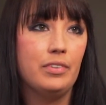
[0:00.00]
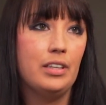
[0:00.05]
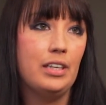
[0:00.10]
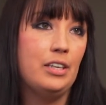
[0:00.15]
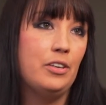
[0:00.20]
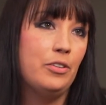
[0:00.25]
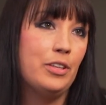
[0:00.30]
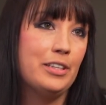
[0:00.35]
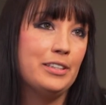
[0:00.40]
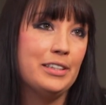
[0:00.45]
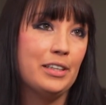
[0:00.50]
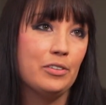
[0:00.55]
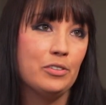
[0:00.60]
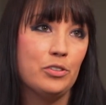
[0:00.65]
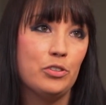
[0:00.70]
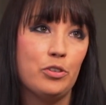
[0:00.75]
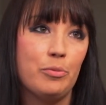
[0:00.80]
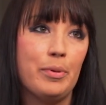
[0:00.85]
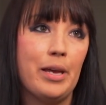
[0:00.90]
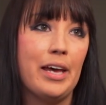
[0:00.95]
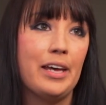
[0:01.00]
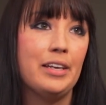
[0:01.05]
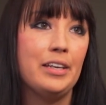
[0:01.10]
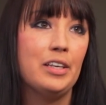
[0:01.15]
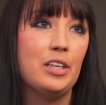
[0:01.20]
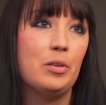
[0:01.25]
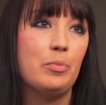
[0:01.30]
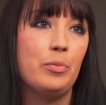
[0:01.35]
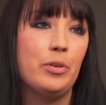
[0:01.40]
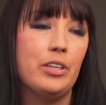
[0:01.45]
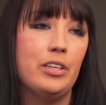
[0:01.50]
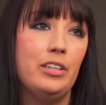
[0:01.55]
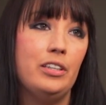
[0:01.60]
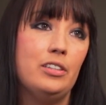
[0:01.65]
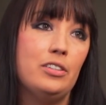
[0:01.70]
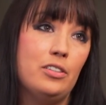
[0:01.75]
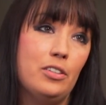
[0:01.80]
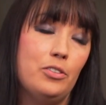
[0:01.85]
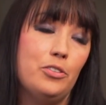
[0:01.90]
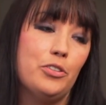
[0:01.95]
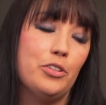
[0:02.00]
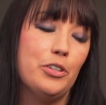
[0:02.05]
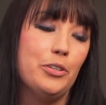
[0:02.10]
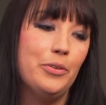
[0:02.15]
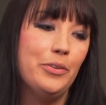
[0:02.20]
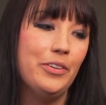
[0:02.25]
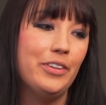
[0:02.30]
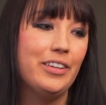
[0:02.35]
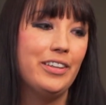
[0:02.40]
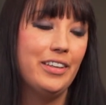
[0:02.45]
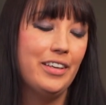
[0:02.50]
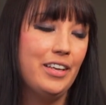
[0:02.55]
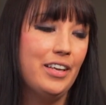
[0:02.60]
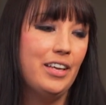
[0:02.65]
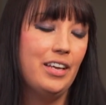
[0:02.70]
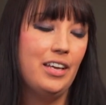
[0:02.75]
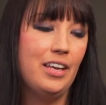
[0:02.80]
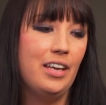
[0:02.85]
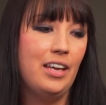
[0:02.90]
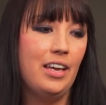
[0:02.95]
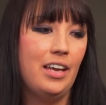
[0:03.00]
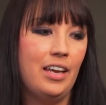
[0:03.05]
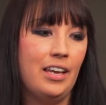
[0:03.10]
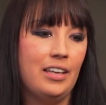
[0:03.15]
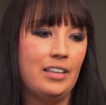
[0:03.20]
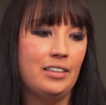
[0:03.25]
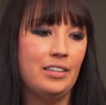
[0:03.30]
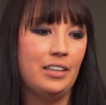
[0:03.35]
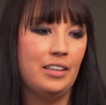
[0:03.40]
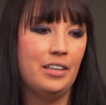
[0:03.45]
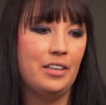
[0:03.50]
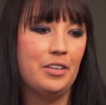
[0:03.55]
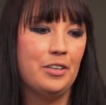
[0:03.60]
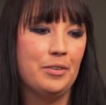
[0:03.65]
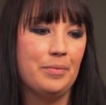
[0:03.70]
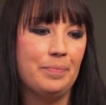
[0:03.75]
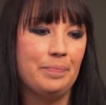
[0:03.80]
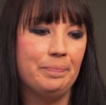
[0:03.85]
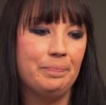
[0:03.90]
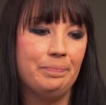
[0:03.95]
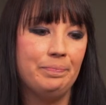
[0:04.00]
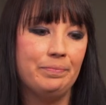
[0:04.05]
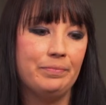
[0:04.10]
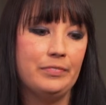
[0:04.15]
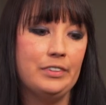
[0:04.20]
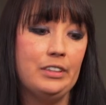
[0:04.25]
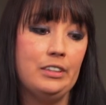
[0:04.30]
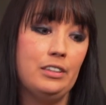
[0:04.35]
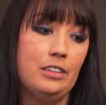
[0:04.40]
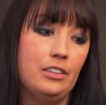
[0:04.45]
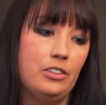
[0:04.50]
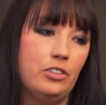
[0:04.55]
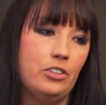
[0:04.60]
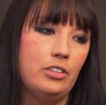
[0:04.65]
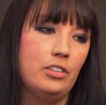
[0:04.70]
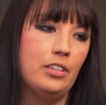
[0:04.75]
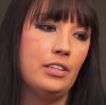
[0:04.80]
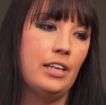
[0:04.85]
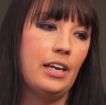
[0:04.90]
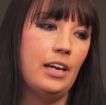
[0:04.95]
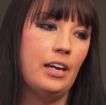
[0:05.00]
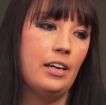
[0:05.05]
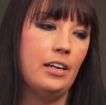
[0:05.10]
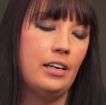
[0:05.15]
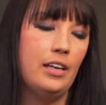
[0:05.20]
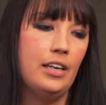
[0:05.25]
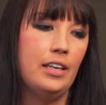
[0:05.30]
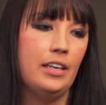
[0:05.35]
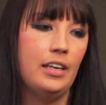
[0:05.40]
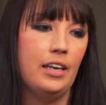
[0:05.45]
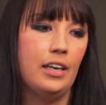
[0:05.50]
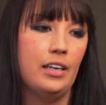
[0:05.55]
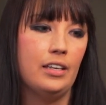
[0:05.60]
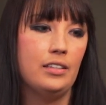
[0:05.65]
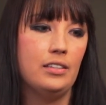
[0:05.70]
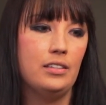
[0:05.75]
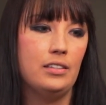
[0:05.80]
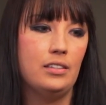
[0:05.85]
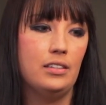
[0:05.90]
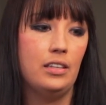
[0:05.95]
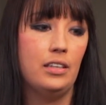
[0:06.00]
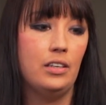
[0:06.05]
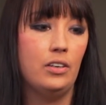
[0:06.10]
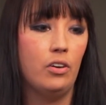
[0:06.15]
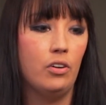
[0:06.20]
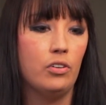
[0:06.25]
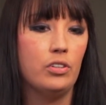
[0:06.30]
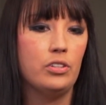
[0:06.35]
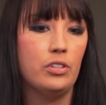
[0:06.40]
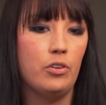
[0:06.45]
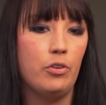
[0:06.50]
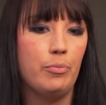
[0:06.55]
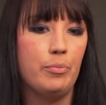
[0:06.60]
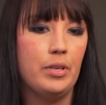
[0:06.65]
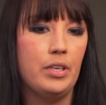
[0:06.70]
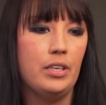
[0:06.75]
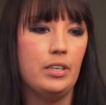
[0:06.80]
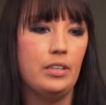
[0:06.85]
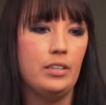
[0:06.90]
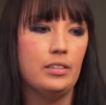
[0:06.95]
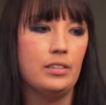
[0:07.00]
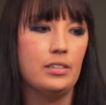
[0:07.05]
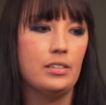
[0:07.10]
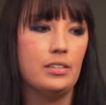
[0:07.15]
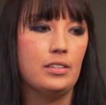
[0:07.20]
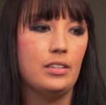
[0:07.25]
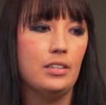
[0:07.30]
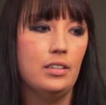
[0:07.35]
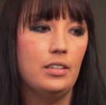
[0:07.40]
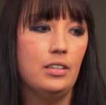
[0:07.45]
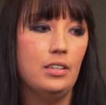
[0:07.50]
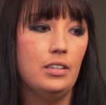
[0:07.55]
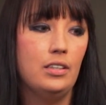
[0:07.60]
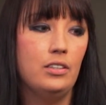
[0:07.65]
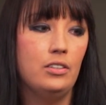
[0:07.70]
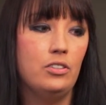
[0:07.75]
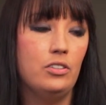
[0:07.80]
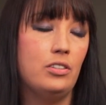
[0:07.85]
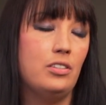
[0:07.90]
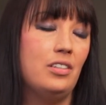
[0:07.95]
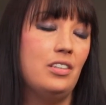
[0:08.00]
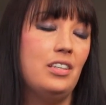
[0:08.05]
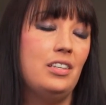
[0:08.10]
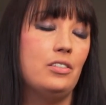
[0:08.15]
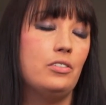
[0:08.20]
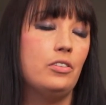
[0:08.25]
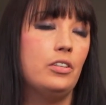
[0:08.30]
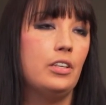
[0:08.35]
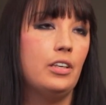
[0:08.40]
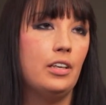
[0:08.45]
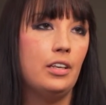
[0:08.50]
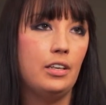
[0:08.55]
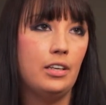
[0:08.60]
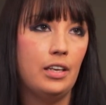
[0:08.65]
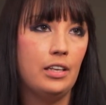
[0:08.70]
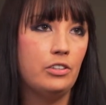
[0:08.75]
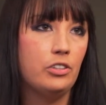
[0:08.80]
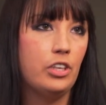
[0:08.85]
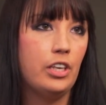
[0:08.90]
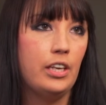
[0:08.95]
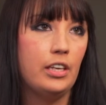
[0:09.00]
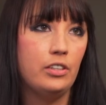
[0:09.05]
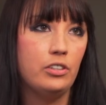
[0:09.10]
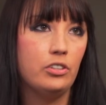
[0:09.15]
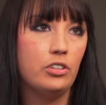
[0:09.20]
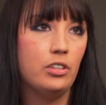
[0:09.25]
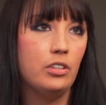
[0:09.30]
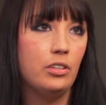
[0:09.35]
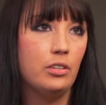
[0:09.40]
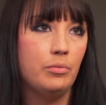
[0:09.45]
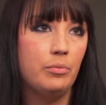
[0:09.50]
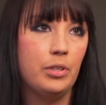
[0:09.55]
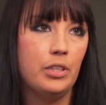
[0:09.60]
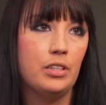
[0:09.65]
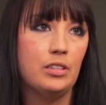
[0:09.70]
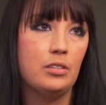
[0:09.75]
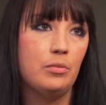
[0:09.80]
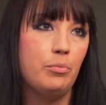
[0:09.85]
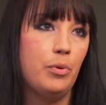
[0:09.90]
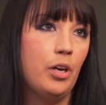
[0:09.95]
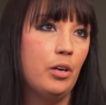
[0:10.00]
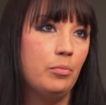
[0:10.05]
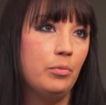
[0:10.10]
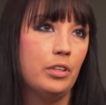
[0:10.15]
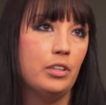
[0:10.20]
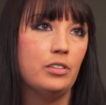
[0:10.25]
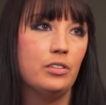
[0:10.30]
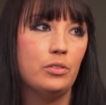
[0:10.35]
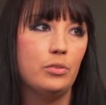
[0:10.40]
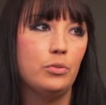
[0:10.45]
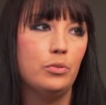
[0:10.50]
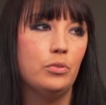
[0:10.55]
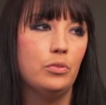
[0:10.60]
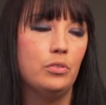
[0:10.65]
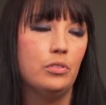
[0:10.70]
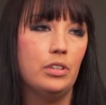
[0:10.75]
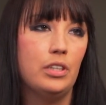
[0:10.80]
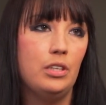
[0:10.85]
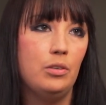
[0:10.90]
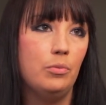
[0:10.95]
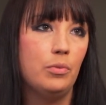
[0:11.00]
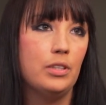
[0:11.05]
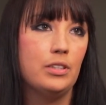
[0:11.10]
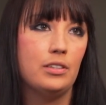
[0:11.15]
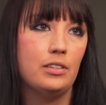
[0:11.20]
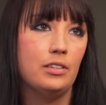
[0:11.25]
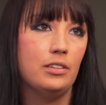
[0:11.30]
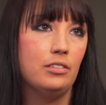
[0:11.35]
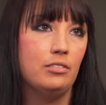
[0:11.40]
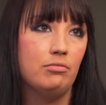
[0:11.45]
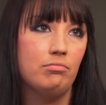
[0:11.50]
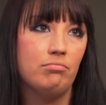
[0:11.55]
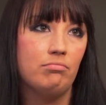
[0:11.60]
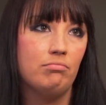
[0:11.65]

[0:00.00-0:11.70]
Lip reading: I know that sounds dramatic, but it's the truth. And in addition to that, I guess it also means just that he's going to get an education, because in public school he wasn't.